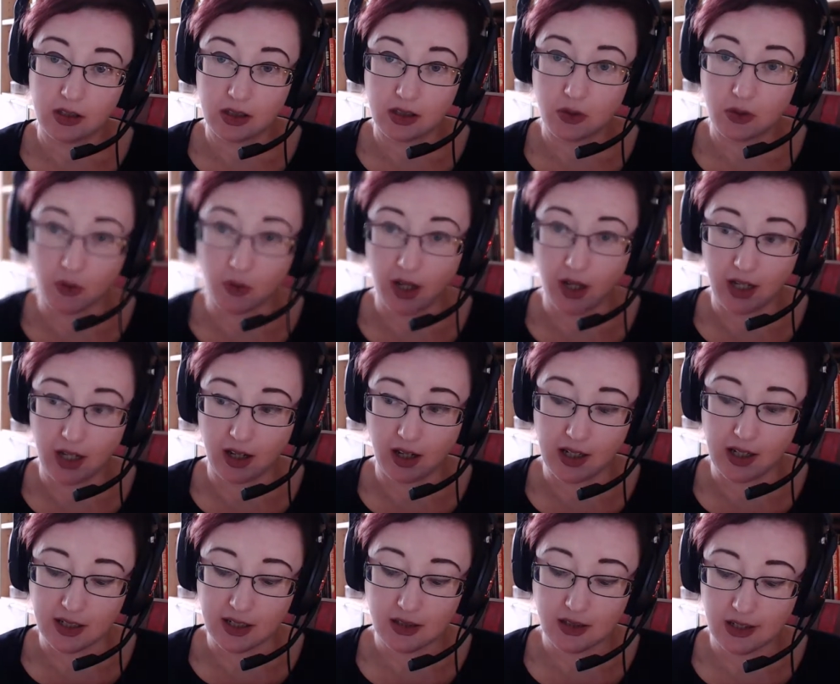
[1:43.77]
Quite
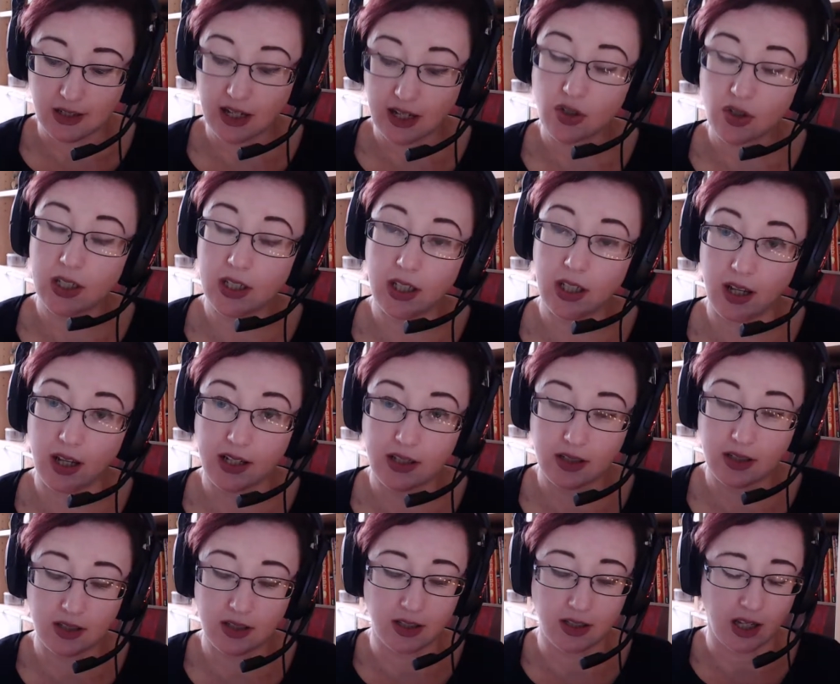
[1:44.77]
light, actually
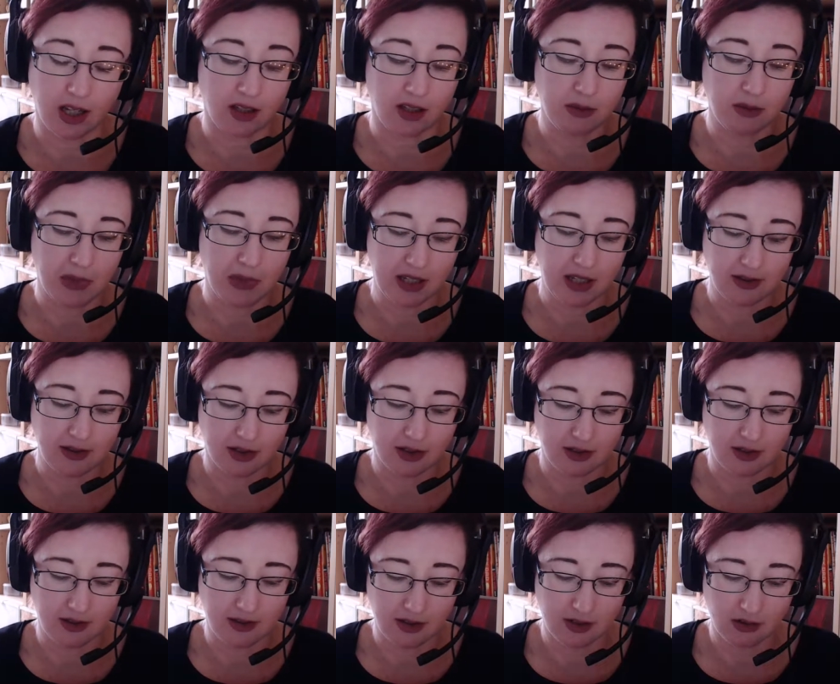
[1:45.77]
lighter than the other mouse
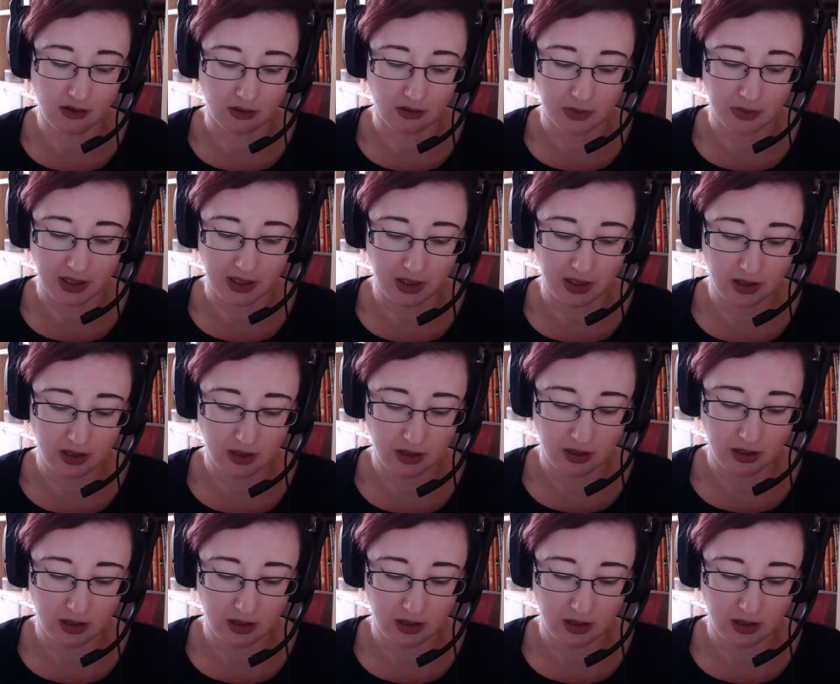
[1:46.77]
considerably.